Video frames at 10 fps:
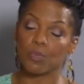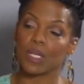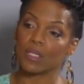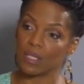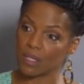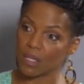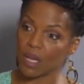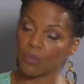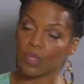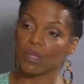But I did
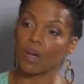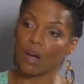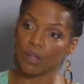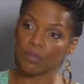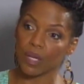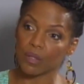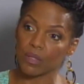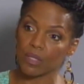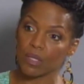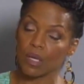sign with Concord
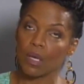Records